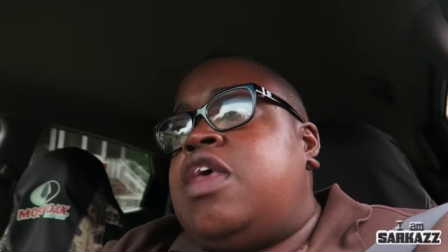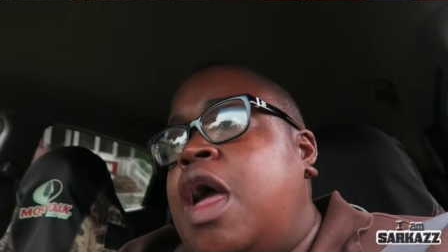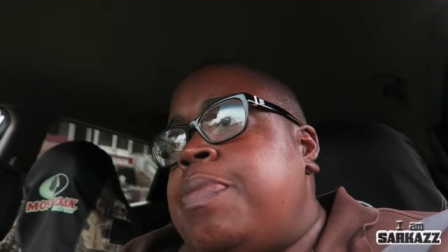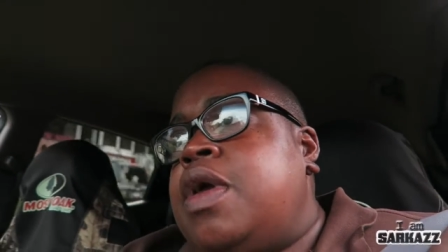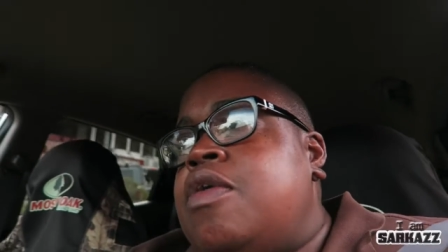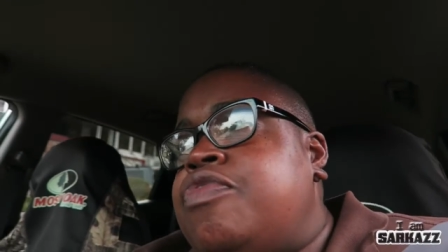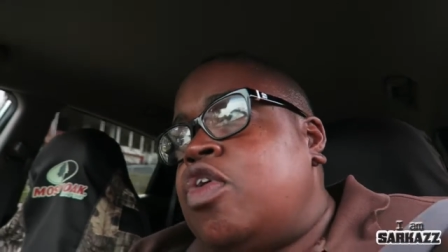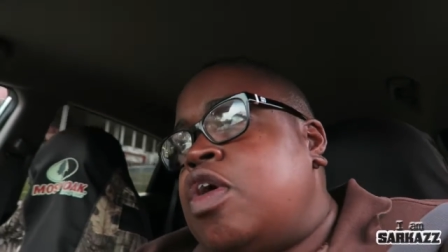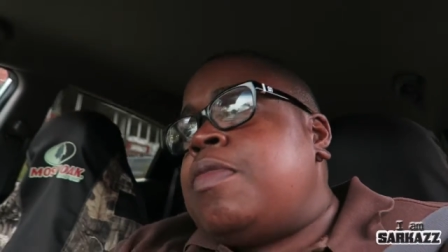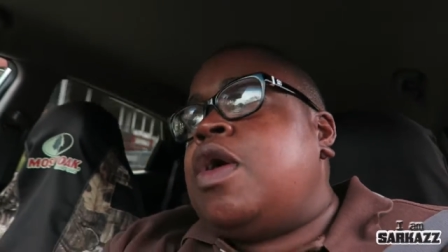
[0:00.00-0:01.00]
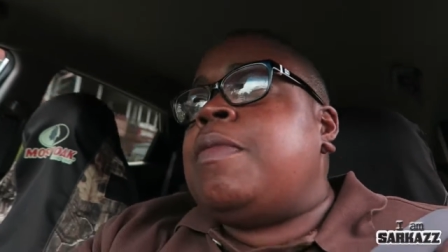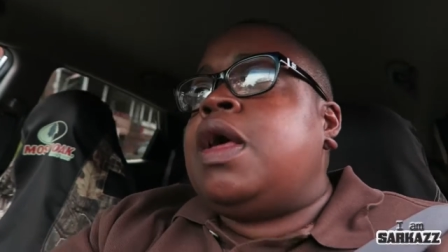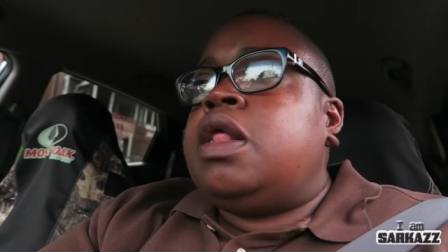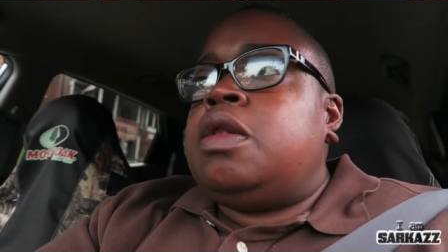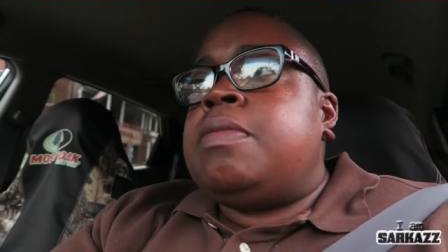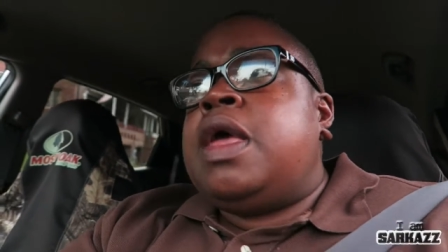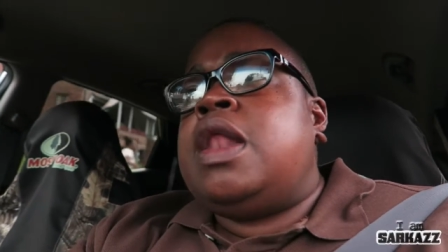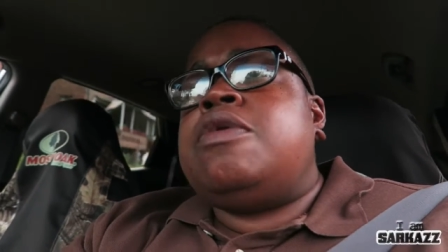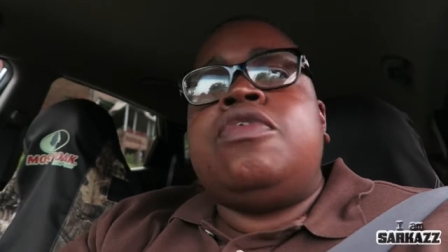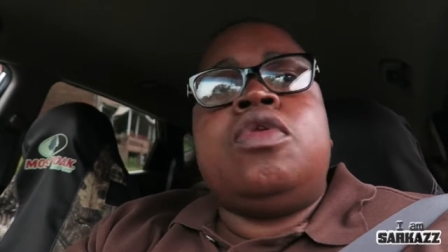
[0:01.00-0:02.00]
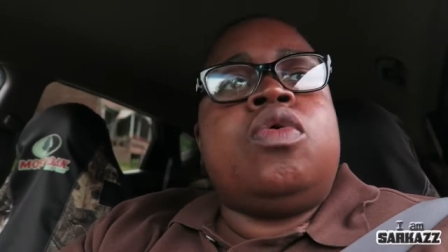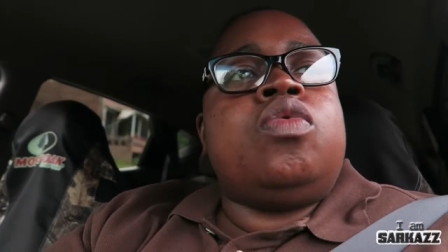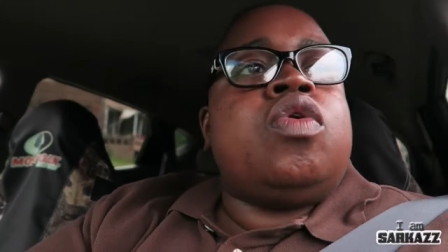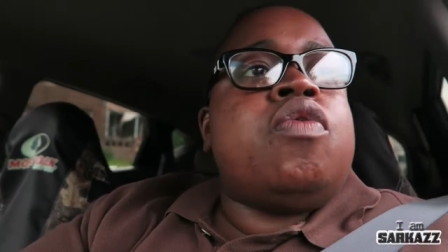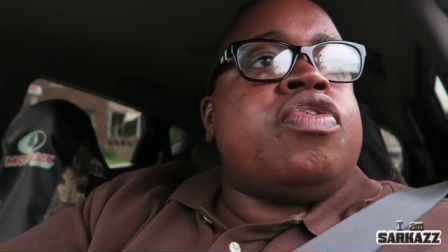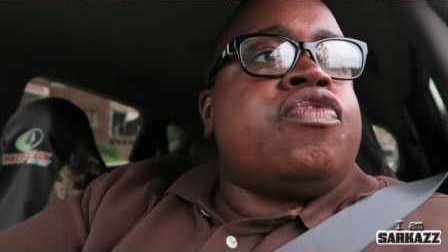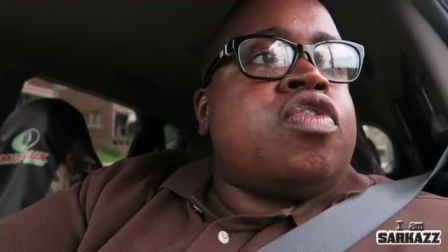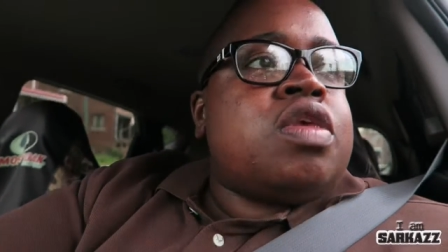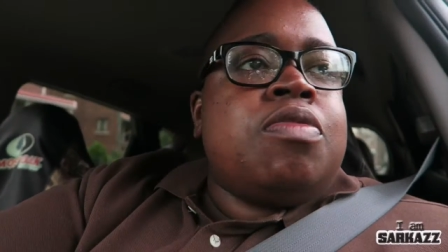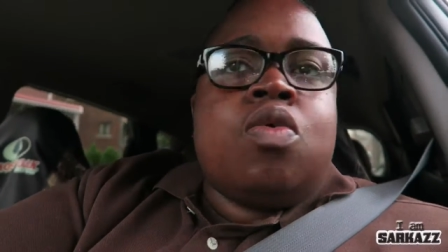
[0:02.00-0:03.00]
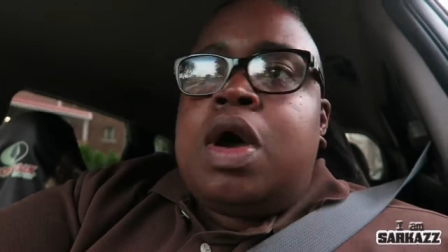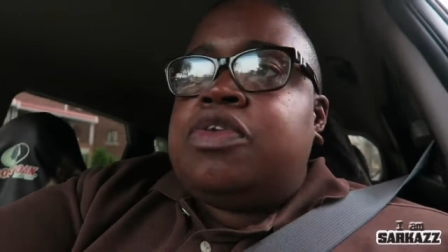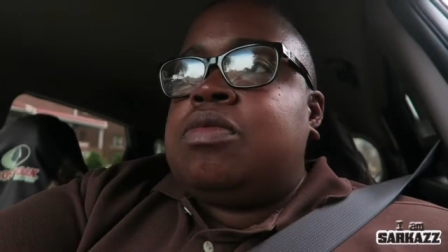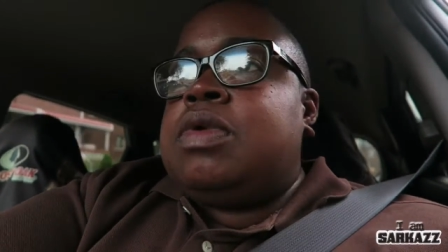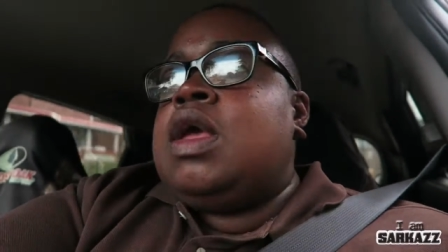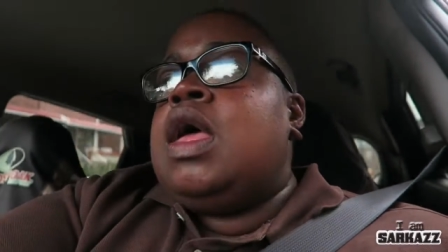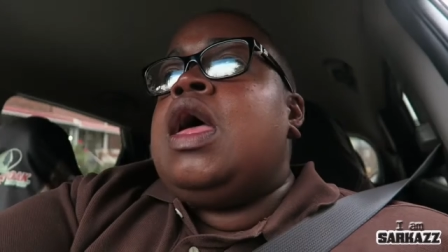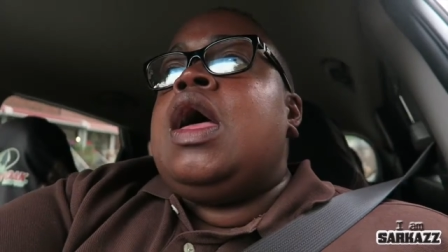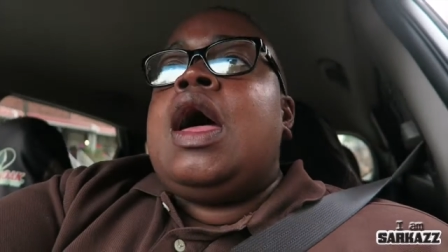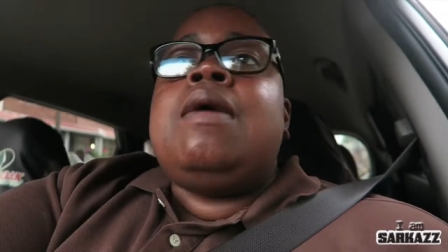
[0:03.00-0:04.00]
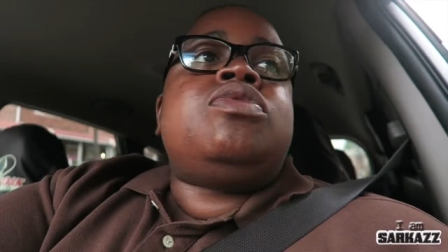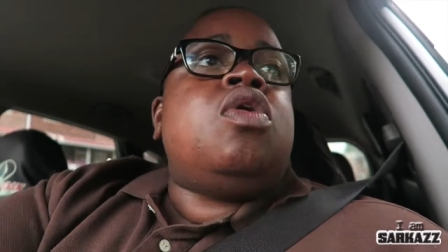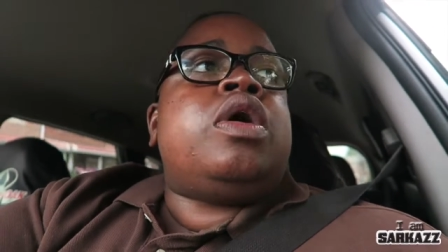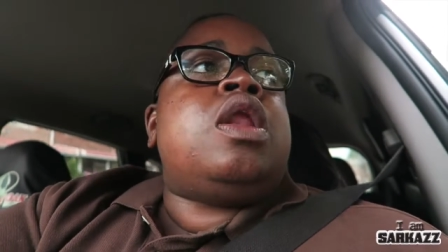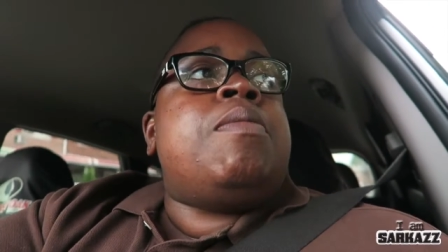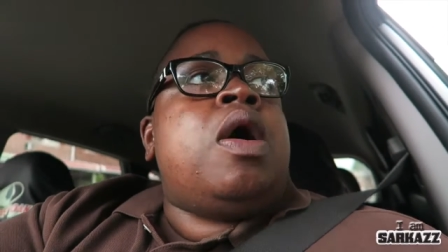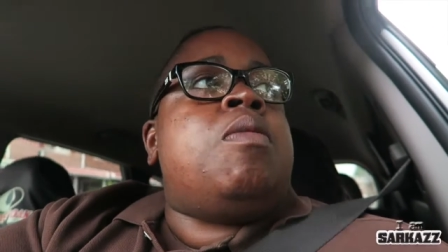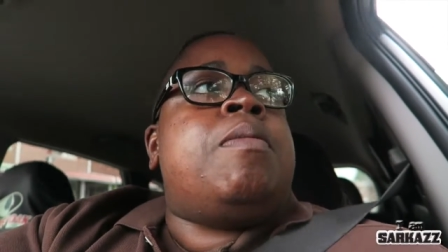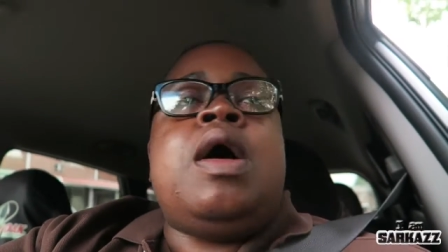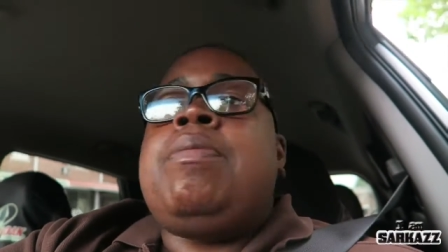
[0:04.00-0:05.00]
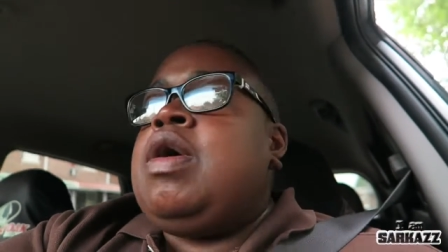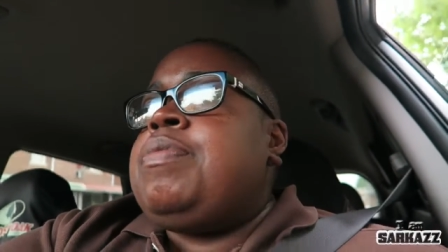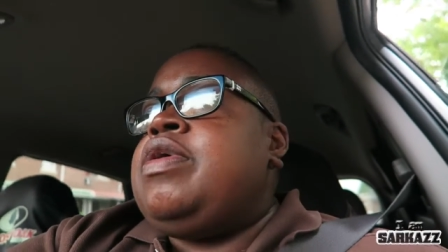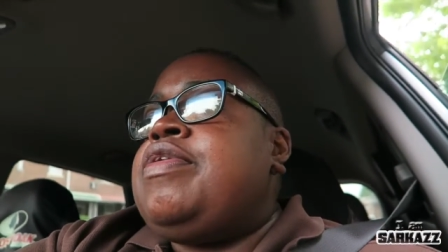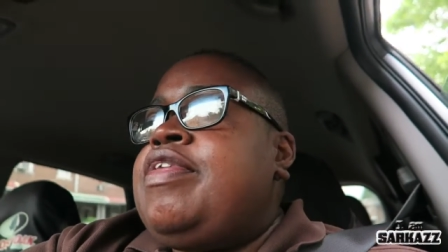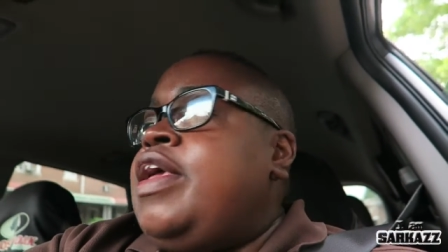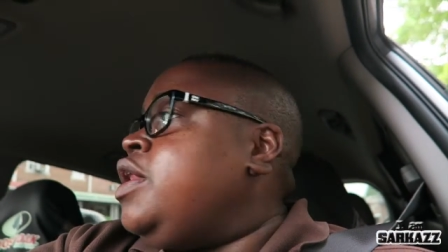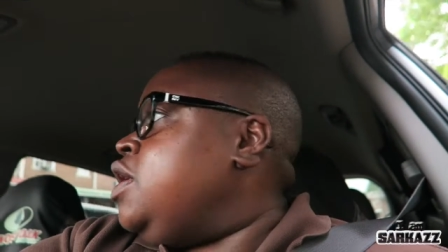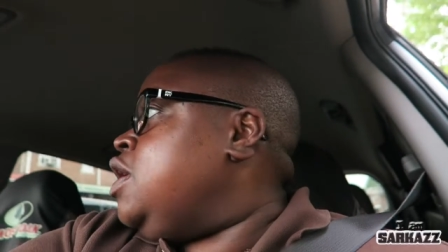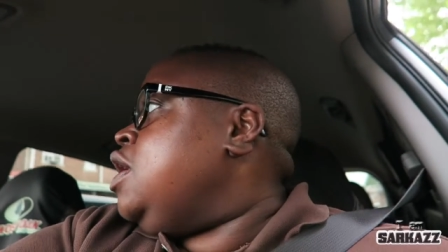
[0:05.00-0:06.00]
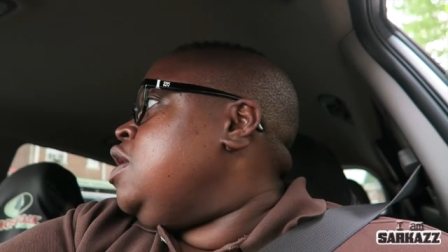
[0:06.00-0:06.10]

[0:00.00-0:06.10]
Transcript: topic of talking about my little man, if you don't know, if it's the first time you're watching me, I'm talking about my puppy, Sandy.